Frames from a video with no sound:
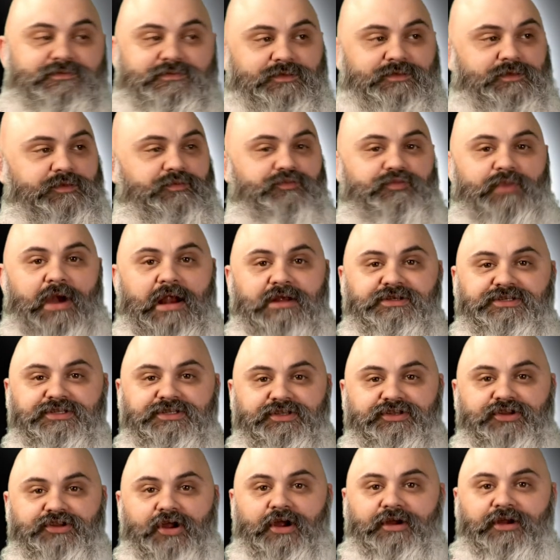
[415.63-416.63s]
browsing the
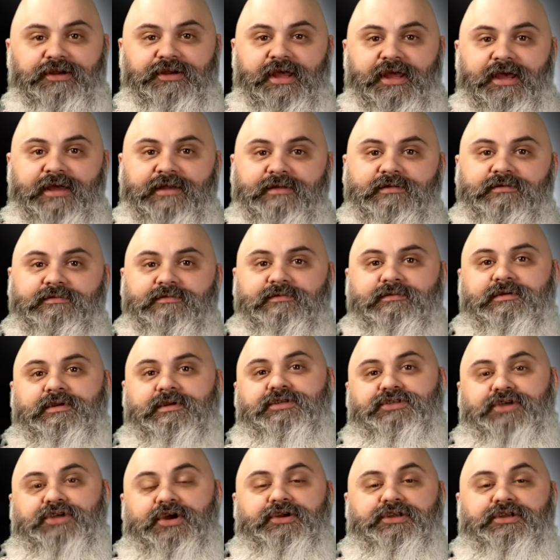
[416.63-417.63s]
darknet?
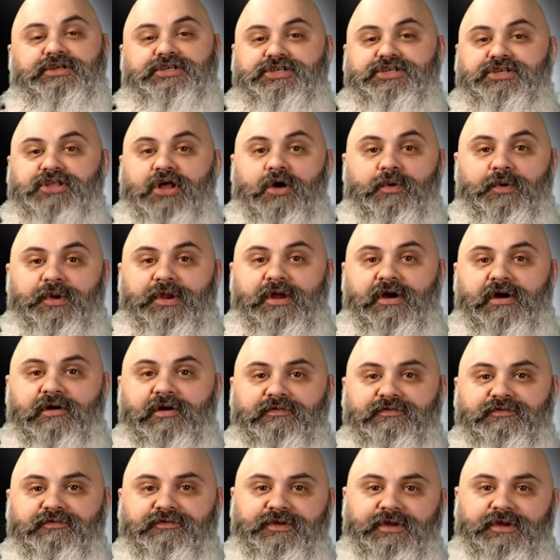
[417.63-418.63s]
It's already slow
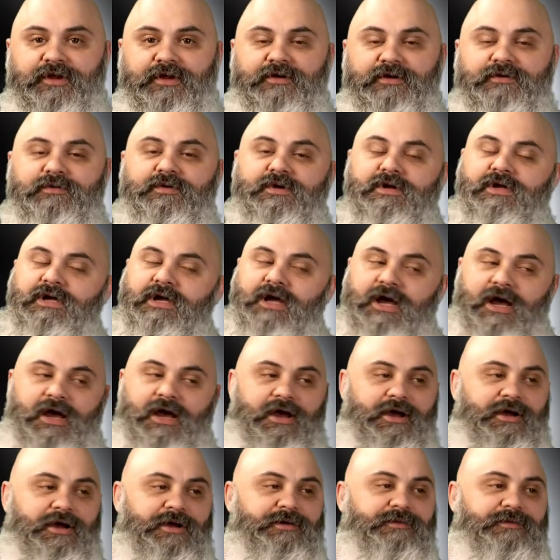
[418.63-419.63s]
enough, you know.
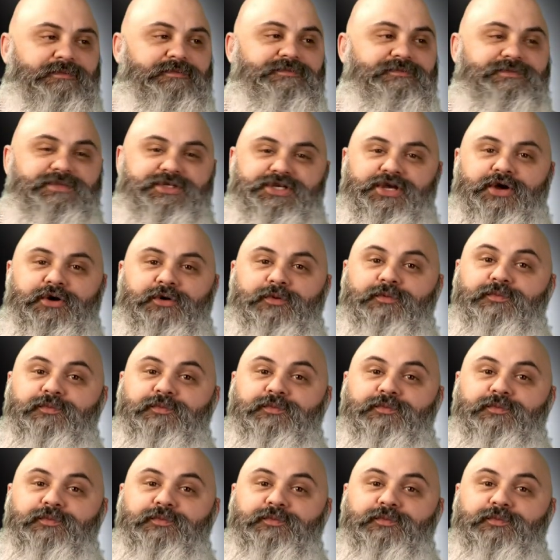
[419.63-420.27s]
Um, so